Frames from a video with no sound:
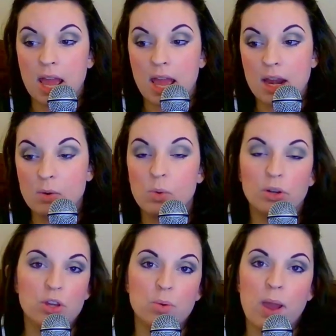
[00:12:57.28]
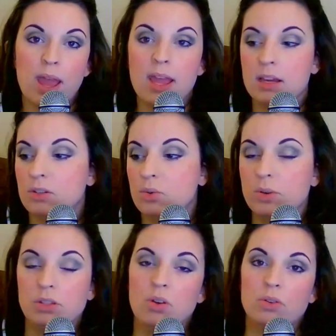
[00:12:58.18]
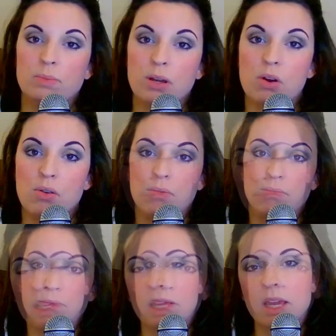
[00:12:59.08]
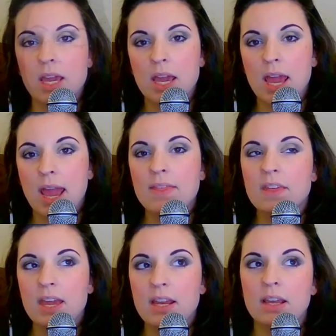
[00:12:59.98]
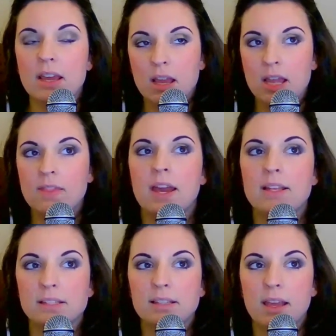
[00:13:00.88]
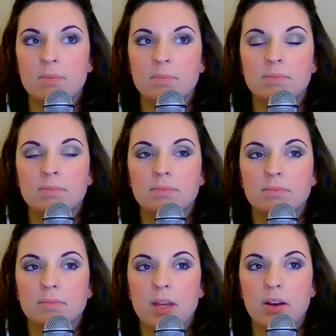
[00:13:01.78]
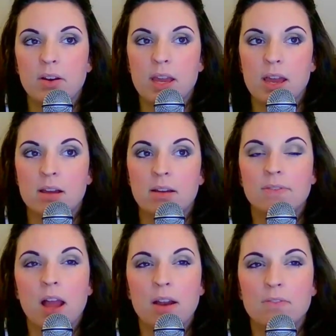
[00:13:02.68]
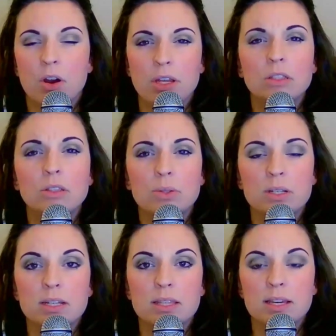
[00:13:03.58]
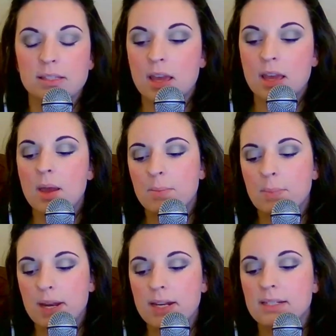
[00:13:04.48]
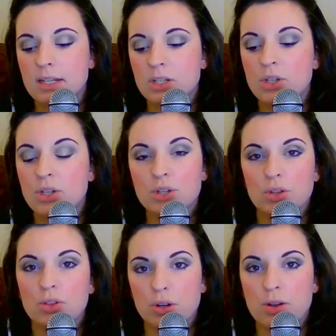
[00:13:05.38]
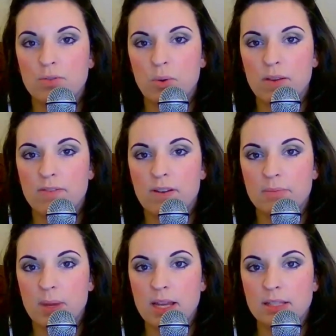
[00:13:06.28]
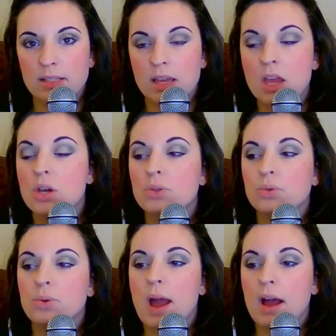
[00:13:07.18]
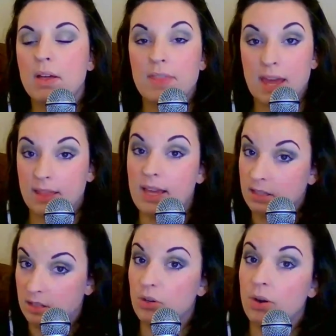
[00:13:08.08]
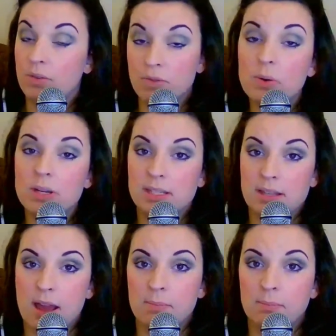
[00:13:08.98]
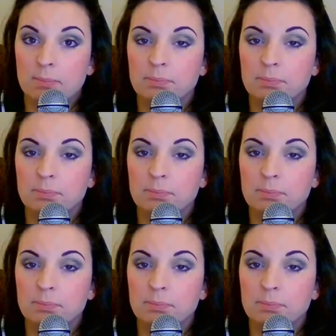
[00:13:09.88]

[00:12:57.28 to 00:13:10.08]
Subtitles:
and work your way towards the ultimate goal. And then in that same area, I've kind of already alluded to this, but in addition to the 30 and 45 minutes throughout, and that's during focus time,